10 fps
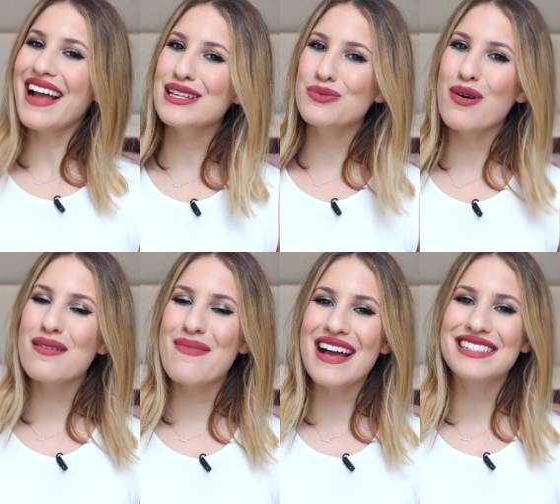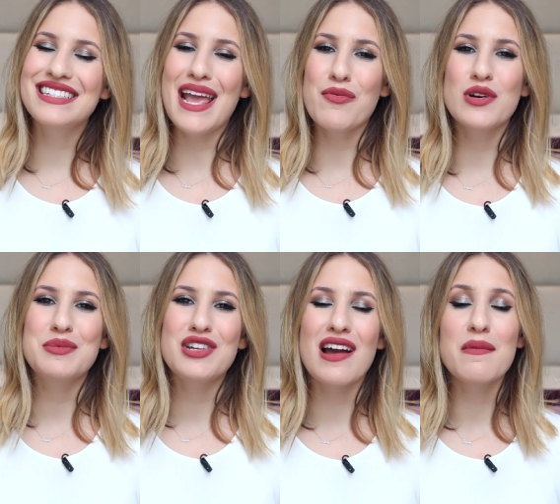Hey guys, welcome back. Today I'm going
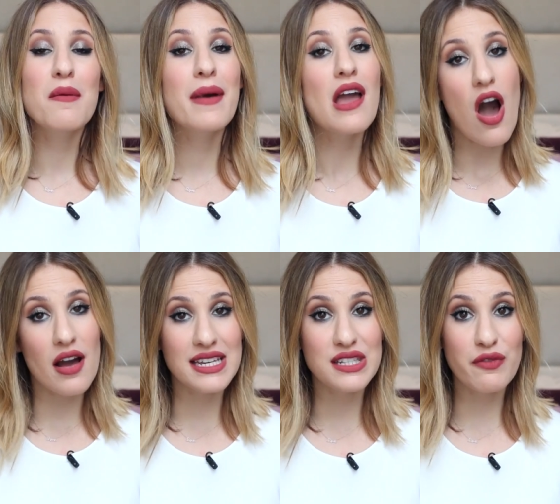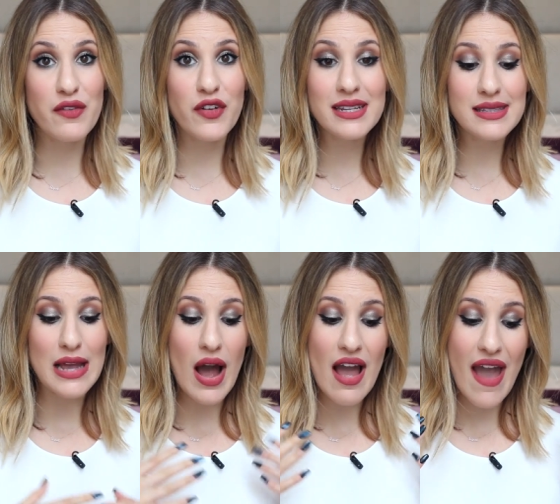to be talking about my August favorites.
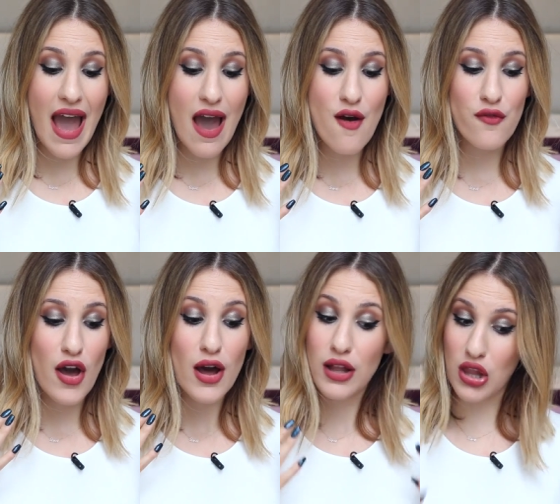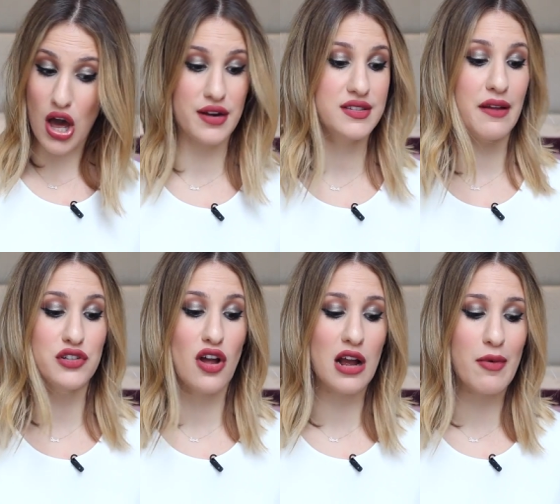Now I have a lot of stuff
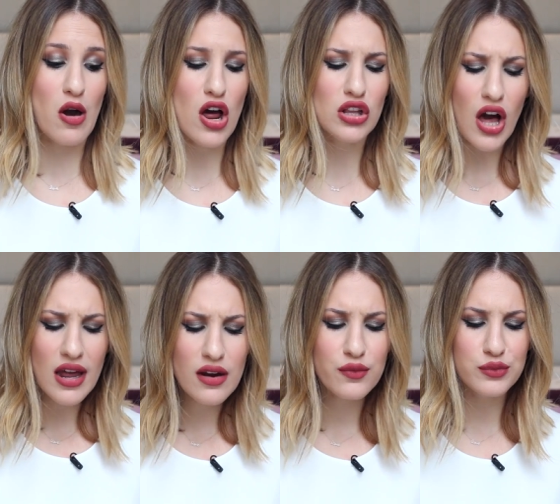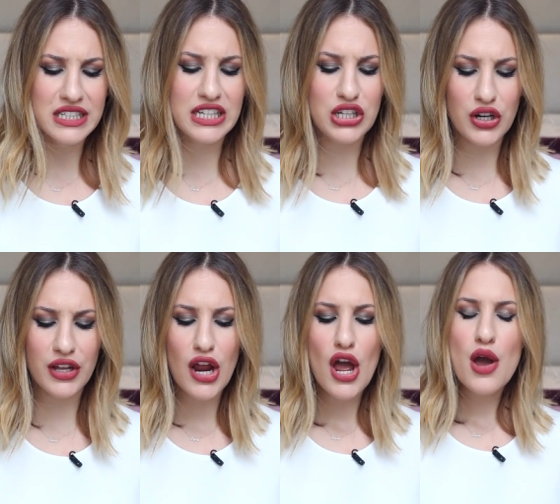to talk about, a lot of really
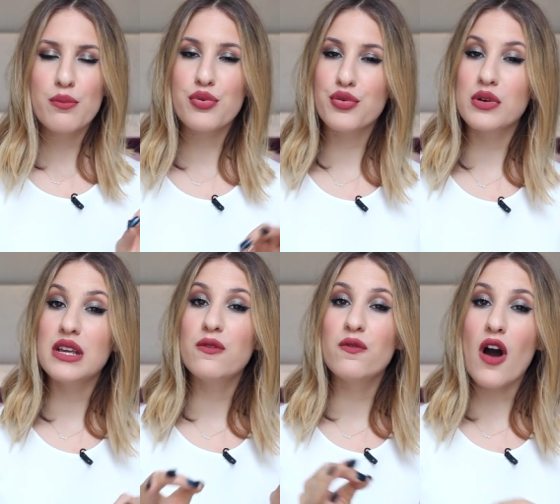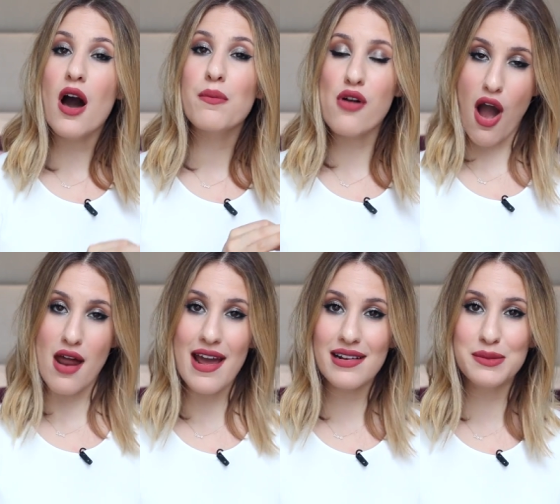good pre-fall
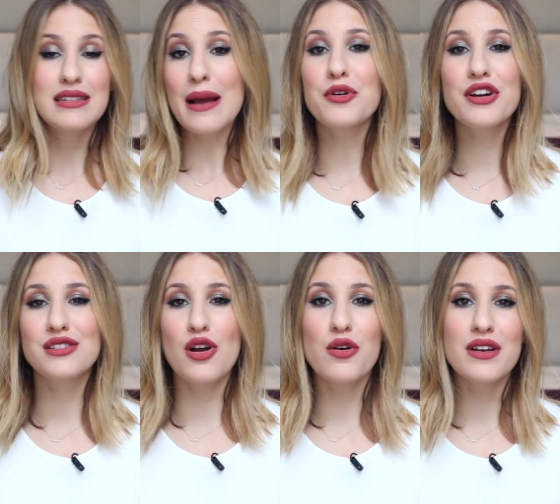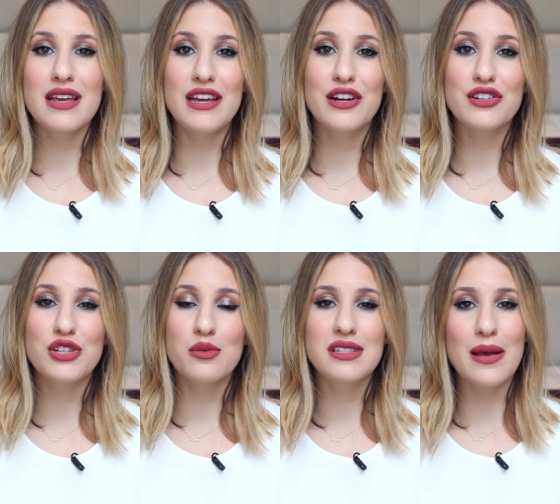products. September is already here,
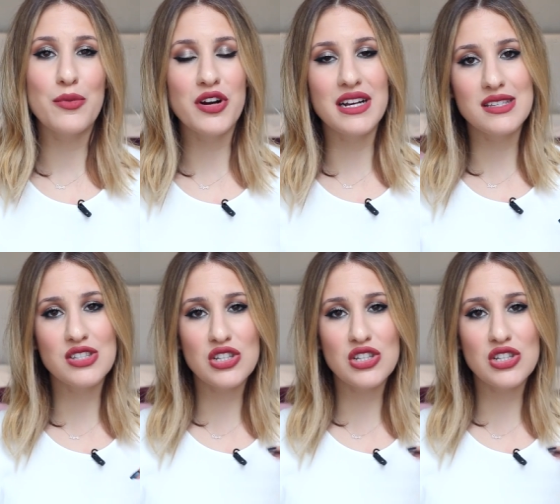so summer is